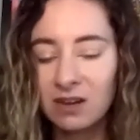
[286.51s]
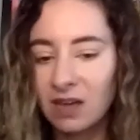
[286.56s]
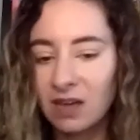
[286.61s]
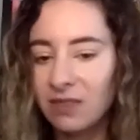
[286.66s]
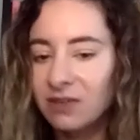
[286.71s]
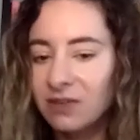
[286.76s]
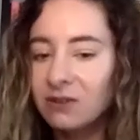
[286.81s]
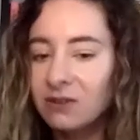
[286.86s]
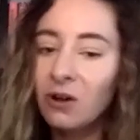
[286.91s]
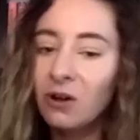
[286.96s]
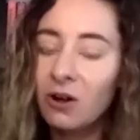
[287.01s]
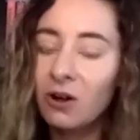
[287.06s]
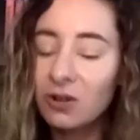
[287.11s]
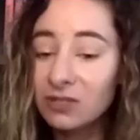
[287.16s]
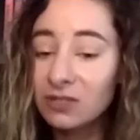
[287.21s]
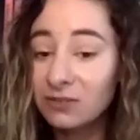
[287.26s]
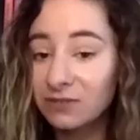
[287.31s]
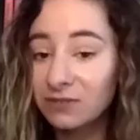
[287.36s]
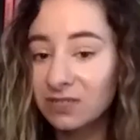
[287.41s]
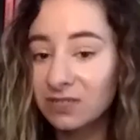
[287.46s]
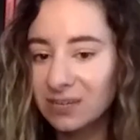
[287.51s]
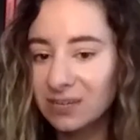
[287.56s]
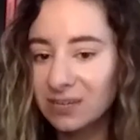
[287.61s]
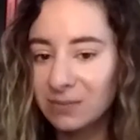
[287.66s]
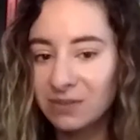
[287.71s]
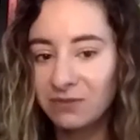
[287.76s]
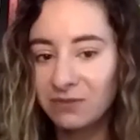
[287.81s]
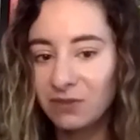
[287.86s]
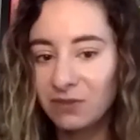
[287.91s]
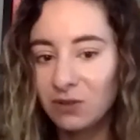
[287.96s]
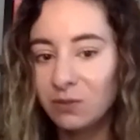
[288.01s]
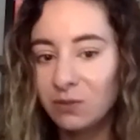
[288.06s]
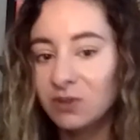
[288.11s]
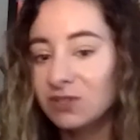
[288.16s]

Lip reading: and there are all different types of humor.